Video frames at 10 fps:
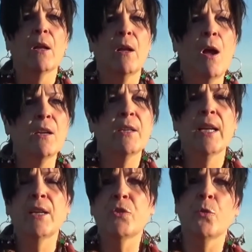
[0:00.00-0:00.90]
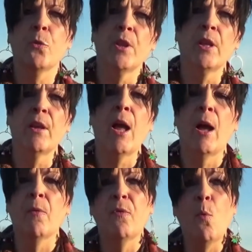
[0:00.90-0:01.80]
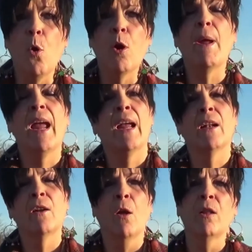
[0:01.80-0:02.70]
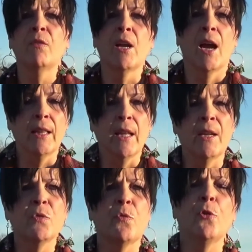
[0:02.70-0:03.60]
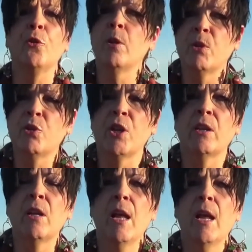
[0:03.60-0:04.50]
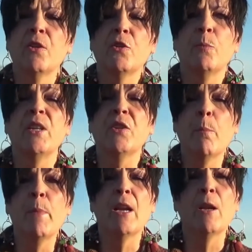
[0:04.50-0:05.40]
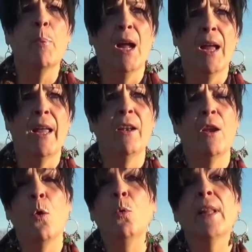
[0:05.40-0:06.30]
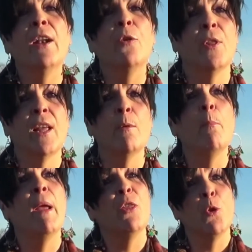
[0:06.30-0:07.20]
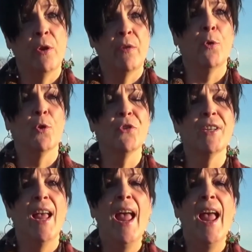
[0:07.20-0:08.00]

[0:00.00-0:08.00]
contest or the form and all of the guidelines for your imaging to be submitted by no later than May 31st.